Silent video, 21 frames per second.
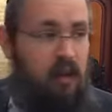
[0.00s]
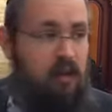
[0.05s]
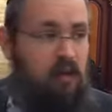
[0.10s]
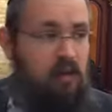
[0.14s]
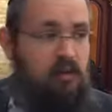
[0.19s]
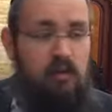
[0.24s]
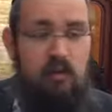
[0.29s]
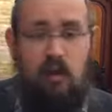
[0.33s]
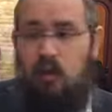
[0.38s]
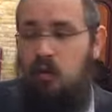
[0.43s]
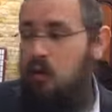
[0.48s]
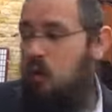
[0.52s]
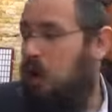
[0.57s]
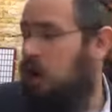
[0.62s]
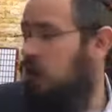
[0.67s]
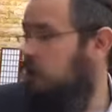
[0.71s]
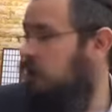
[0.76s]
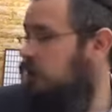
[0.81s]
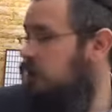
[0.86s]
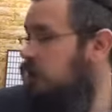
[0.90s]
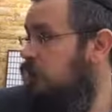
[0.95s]
There's no
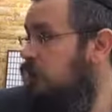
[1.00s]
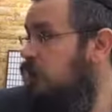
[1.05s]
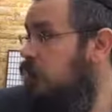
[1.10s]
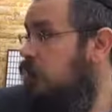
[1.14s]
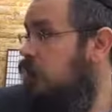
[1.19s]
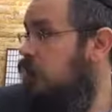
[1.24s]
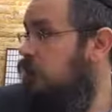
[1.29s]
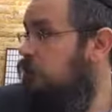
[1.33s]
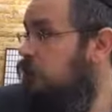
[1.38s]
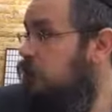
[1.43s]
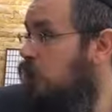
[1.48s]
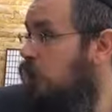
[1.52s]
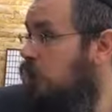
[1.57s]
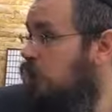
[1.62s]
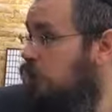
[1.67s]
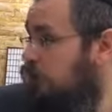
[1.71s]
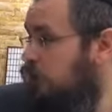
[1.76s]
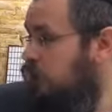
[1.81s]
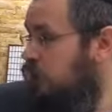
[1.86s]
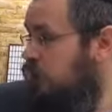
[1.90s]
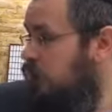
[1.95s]
quality of one
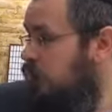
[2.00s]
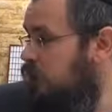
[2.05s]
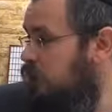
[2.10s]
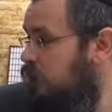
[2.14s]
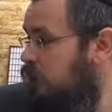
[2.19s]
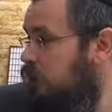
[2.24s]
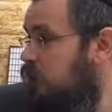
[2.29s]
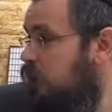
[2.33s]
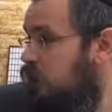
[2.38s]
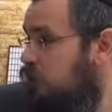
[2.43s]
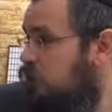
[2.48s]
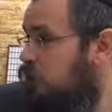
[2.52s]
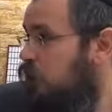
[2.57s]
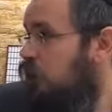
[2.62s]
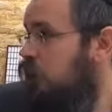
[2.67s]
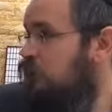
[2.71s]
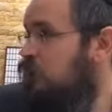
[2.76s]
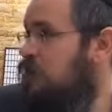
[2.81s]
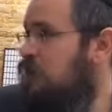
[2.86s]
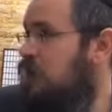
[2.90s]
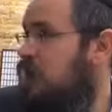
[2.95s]
over the other. They're all
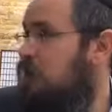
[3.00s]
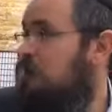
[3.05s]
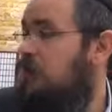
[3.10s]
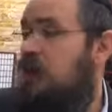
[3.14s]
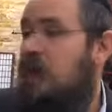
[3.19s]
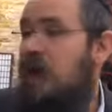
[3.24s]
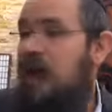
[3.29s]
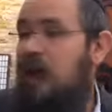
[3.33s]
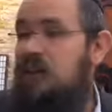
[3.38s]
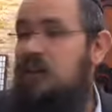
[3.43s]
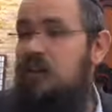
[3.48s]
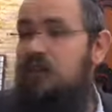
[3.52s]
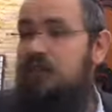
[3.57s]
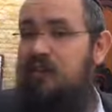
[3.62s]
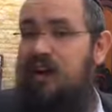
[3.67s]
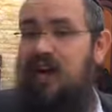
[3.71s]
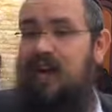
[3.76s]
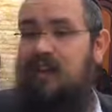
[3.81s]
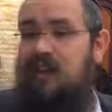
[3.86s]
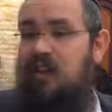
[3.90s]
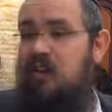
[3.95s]
the same. And the
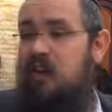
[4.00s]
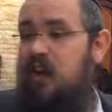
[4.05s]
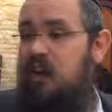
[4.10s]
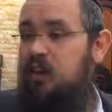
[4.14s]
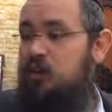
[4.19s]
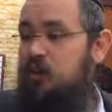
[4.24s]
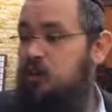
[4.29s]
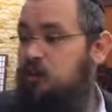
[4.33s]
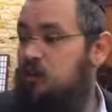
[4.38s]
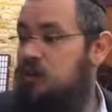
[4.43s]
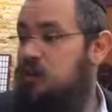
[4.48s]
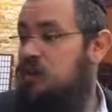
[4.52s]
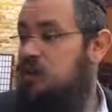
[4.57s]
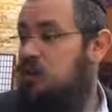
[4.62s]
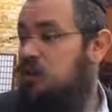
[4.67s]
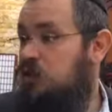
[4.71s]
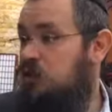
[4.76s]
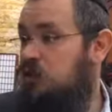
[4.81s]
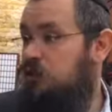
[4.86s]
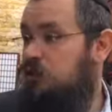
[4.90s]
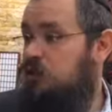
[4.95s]
fact that God chooses
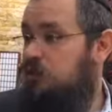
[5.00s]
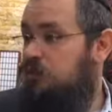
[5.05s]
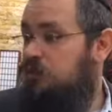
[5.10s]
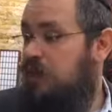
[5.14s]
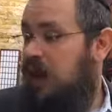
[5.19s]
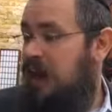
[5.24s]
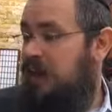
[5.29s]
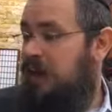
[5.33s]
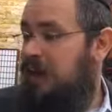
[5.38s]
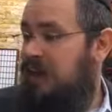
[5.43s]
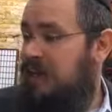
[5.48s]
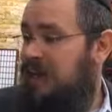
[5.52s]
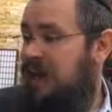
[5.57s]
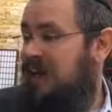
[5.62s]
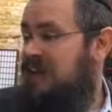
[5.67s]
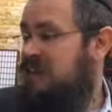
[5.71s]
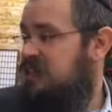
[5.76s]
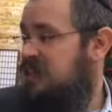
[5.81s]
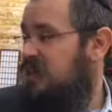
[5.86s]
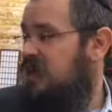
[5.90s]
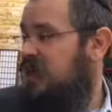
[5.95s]
the Jewish body,
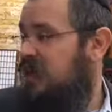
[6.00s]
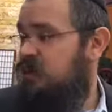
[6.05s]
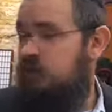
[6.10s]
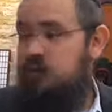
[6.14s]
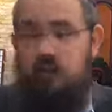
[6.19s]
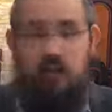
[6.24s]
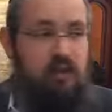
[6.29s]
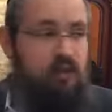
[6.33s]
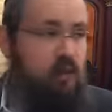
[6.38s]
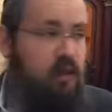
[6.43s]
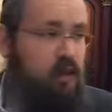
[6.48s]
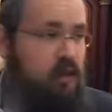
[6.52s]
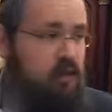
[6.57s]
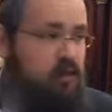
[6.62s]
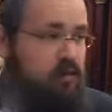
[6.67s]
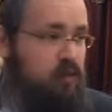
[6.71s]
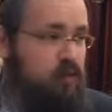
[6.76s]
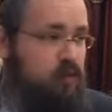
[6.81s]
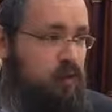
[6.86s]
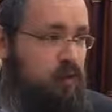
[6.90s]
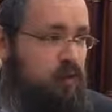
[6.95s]
that's an actual expression
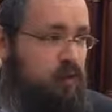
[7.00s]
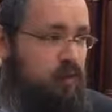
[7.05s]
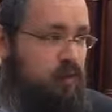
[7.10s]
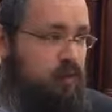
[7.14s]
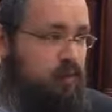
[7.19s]
of choice.